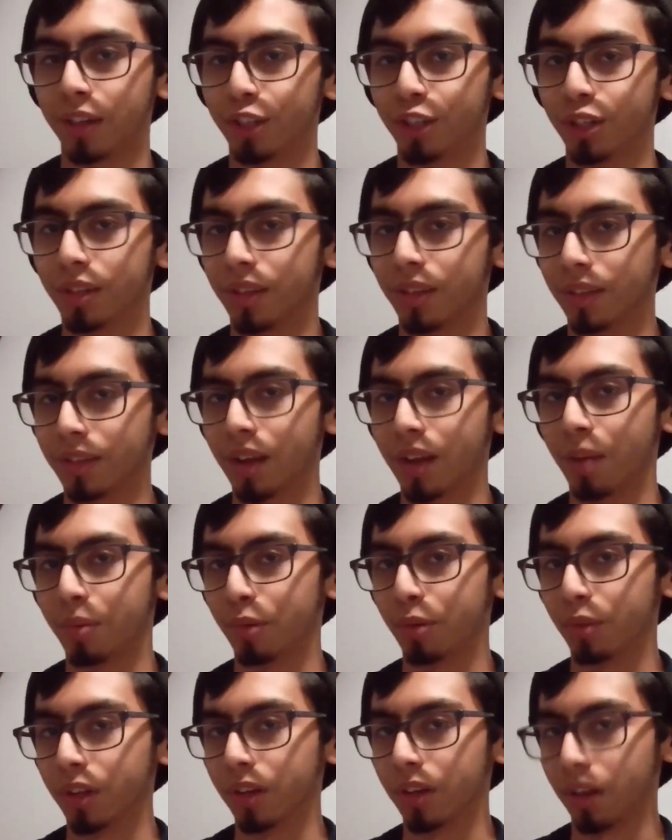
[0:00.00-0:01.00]
shit that's happened
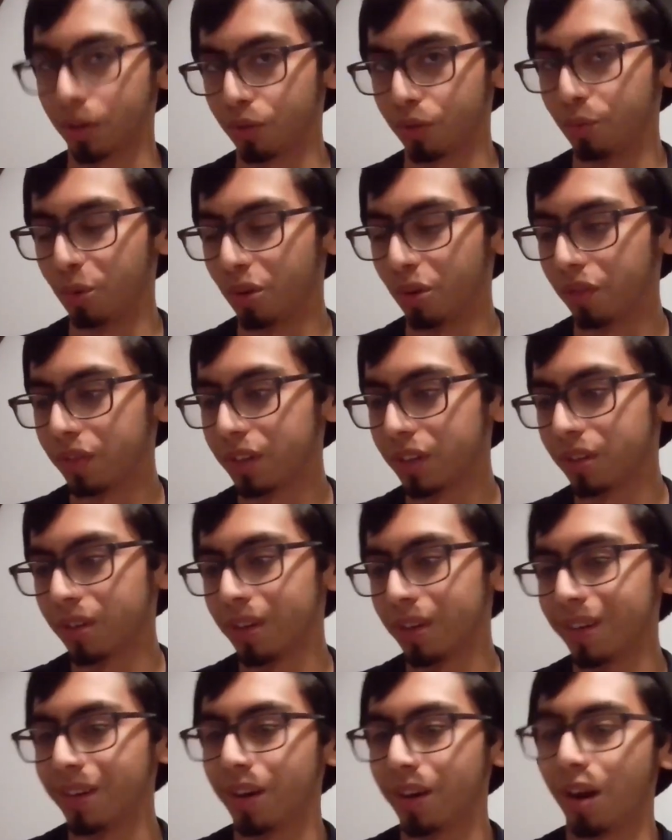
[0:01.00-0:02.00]
with the
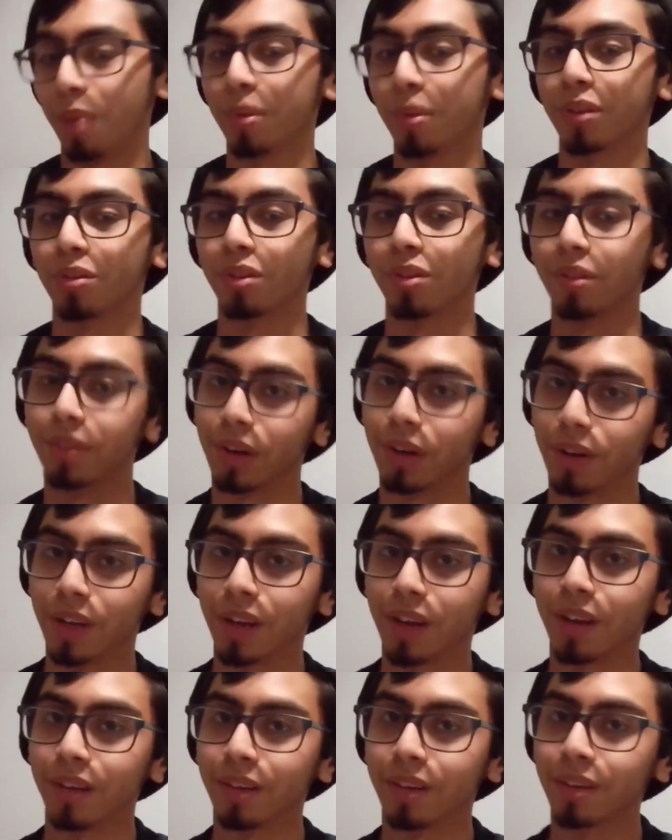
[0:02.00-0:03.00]
necromorphs up until the very
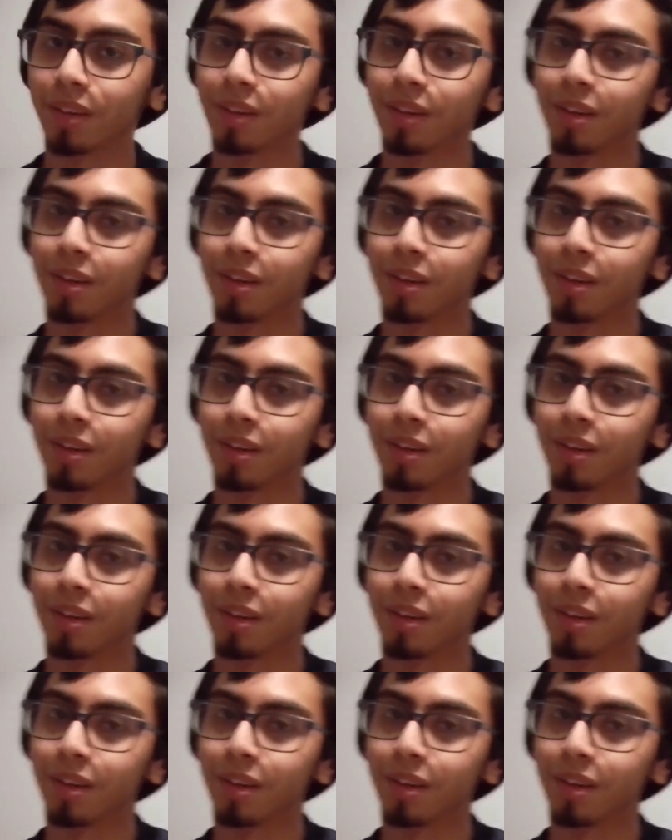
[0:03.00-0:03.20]
end,